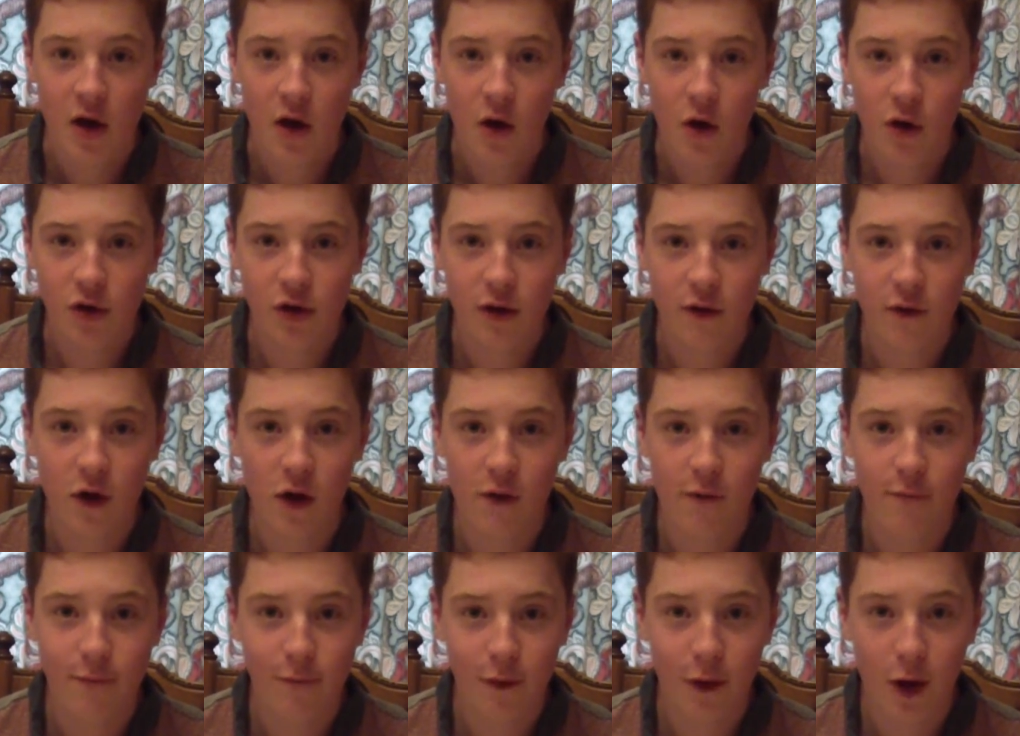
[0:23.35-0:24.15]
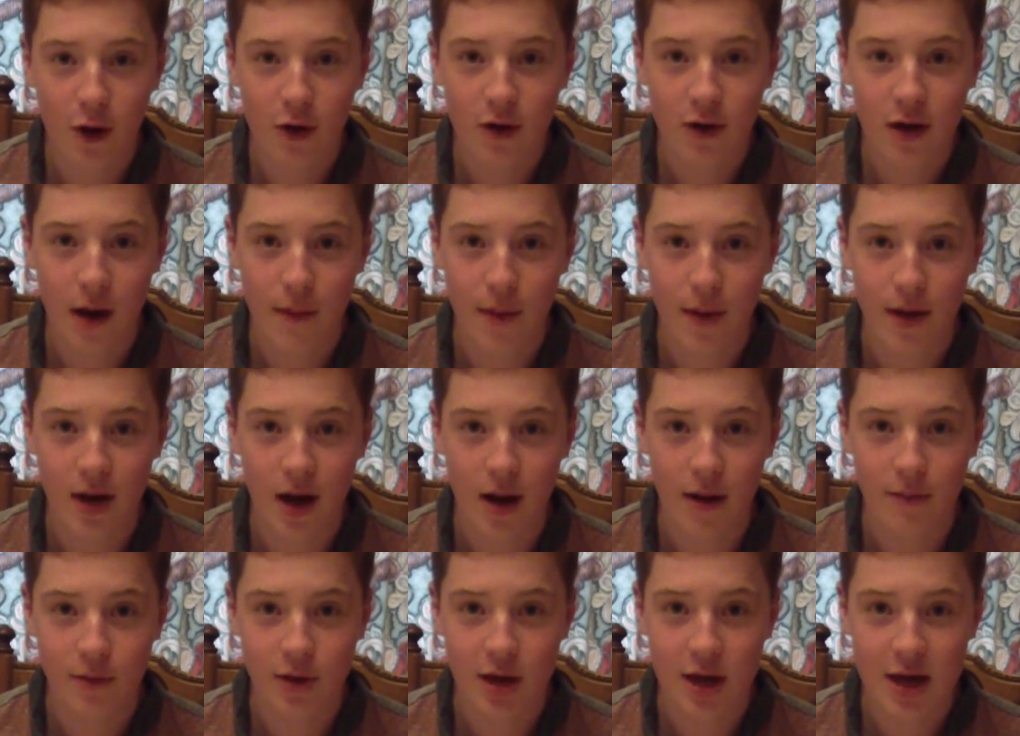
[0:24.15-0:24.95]
Also got a vlog coming
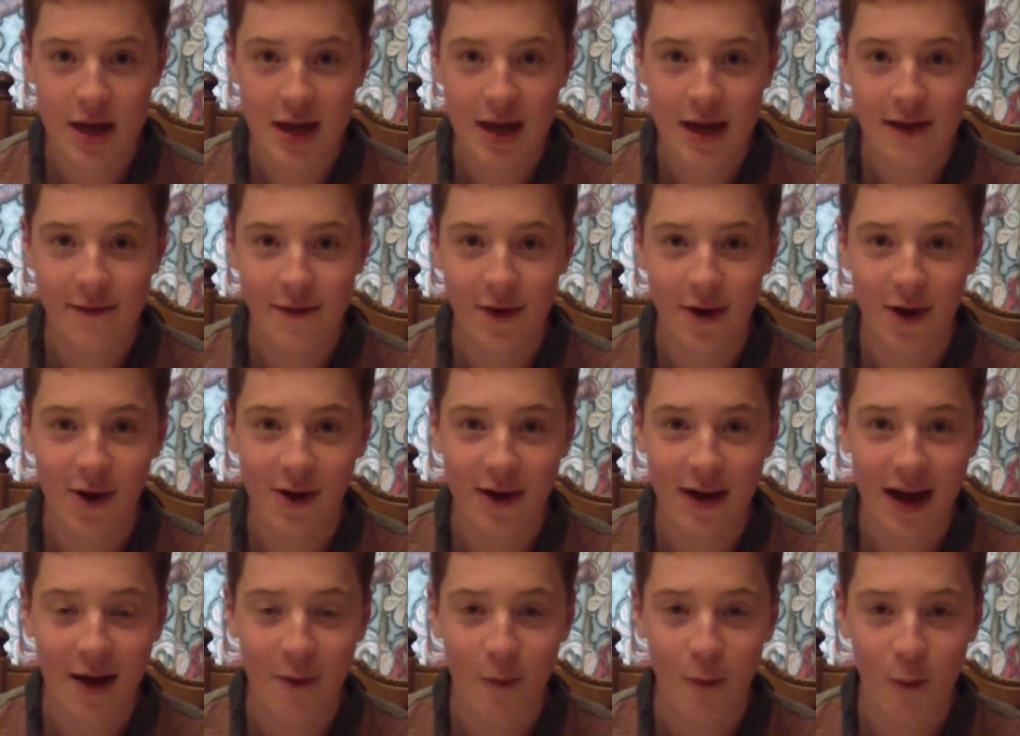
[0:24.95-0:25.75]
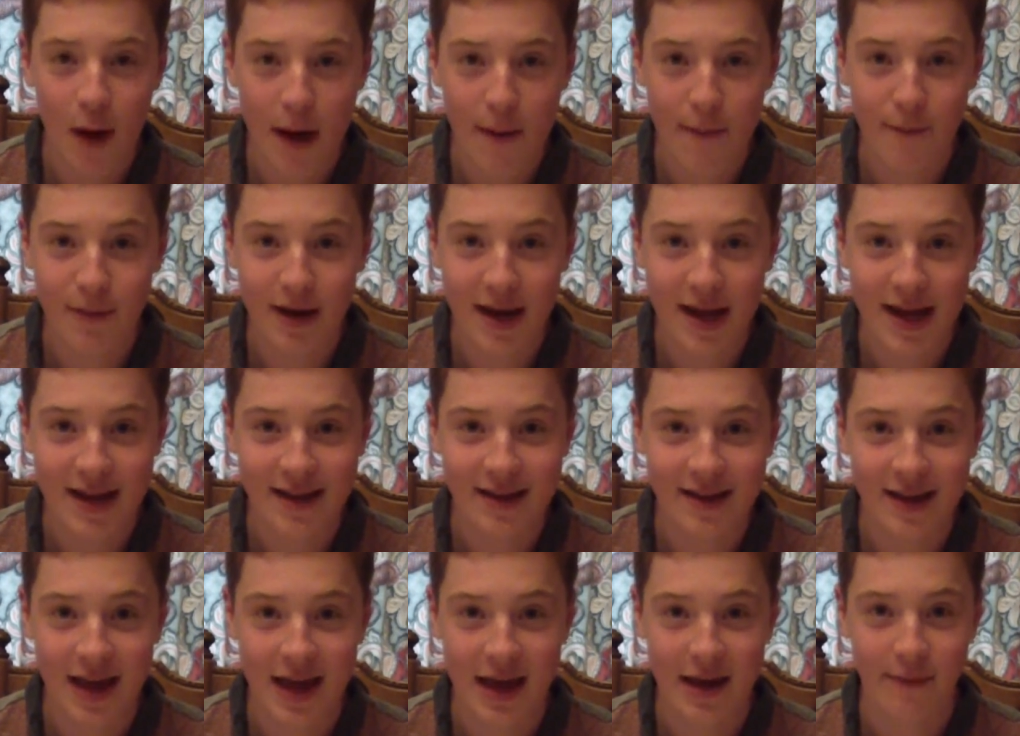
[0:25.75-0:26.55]
up, cheeky vlog at Wembley,
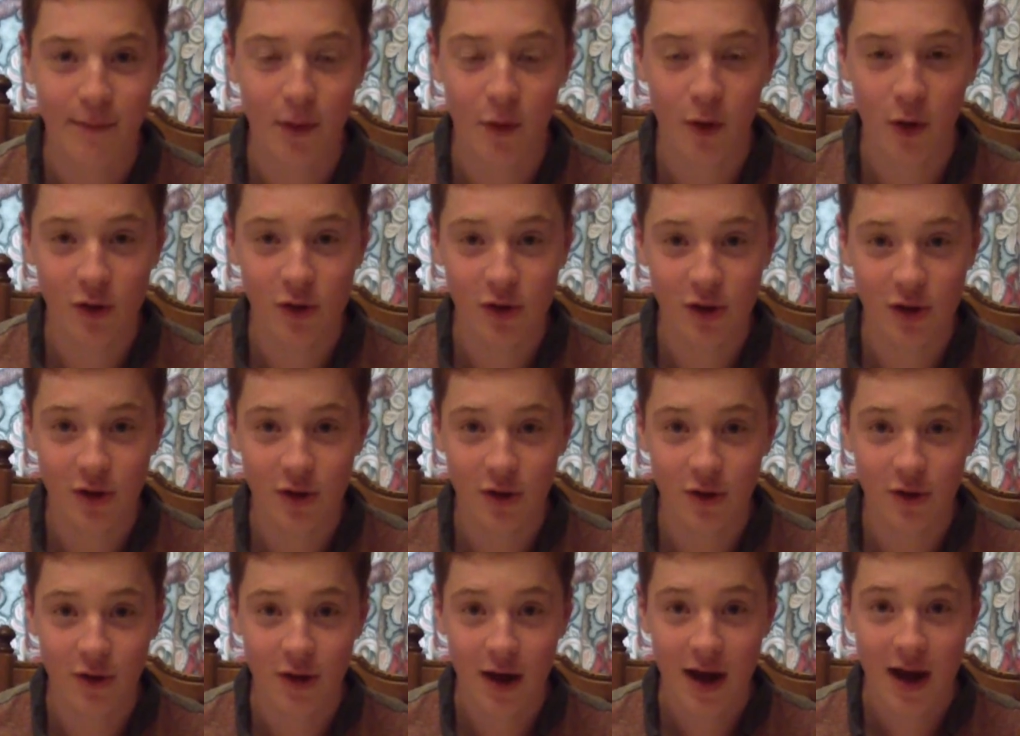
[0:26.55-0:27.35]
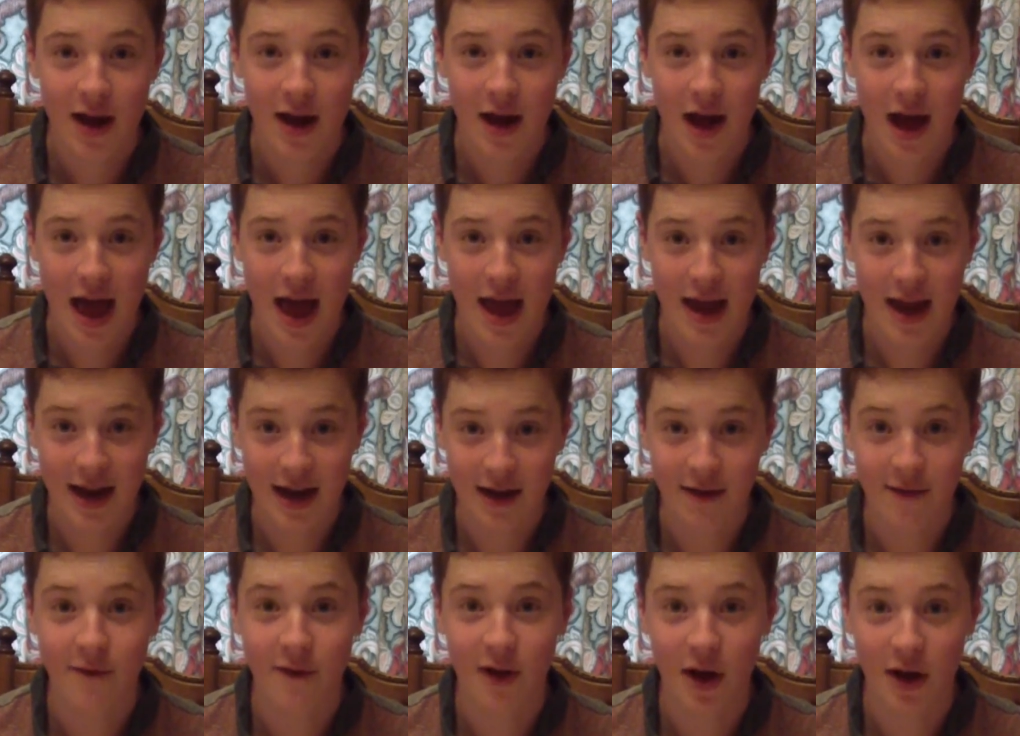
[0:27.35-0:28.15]
seeing Portugal,
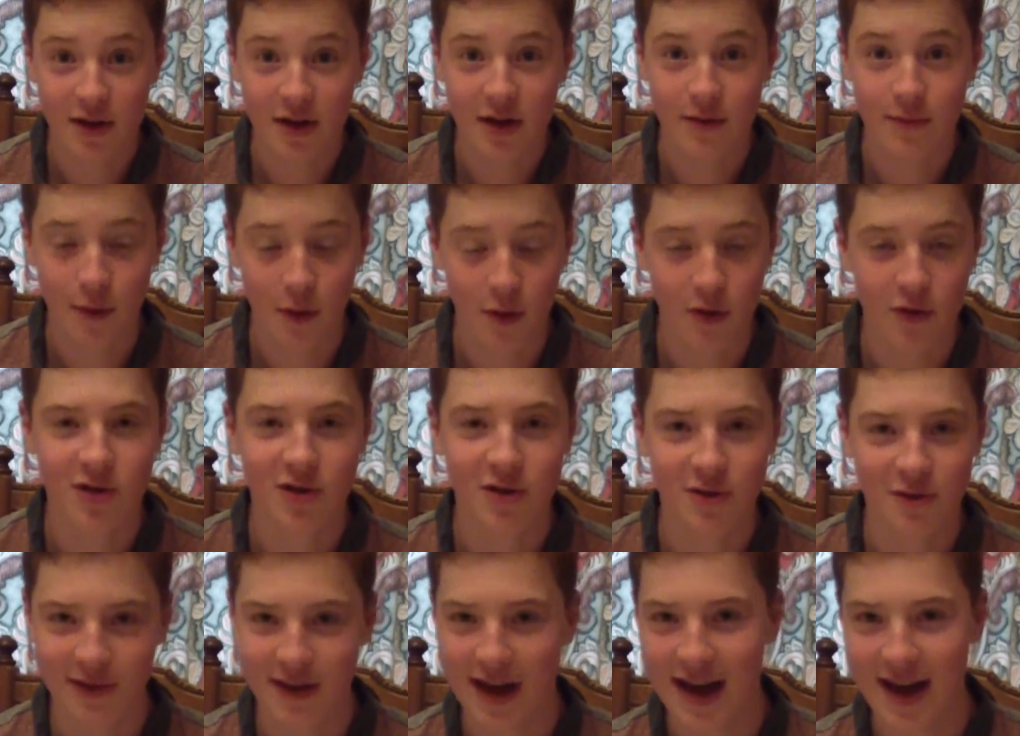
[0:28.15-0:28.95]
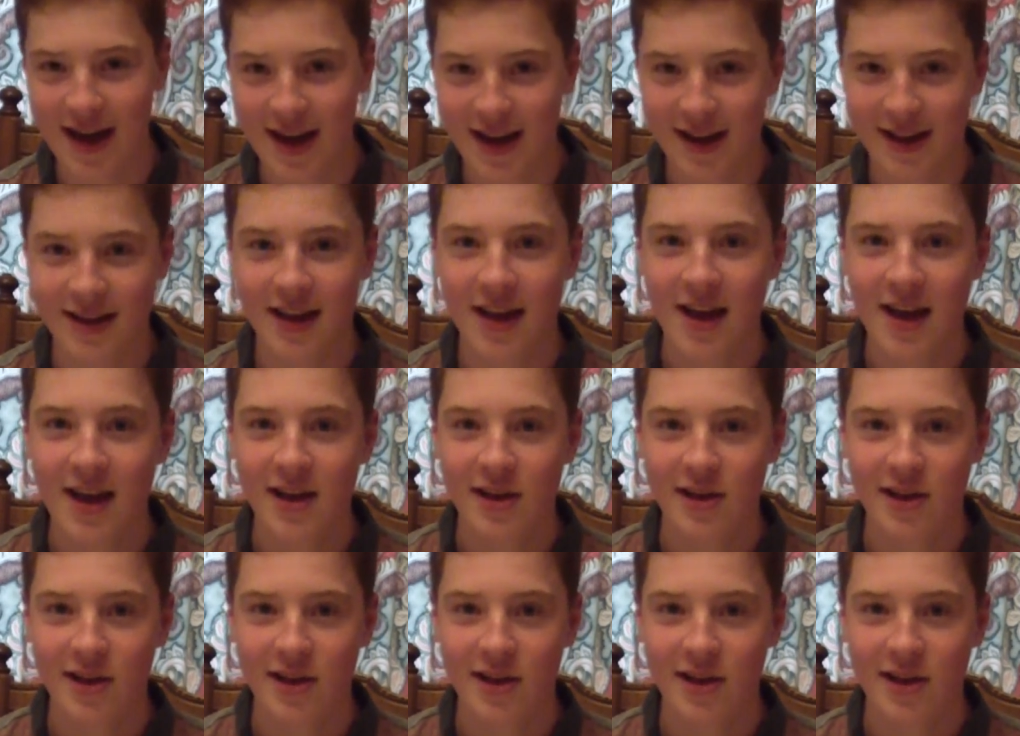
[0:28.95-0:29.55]
England versus Portugal that is.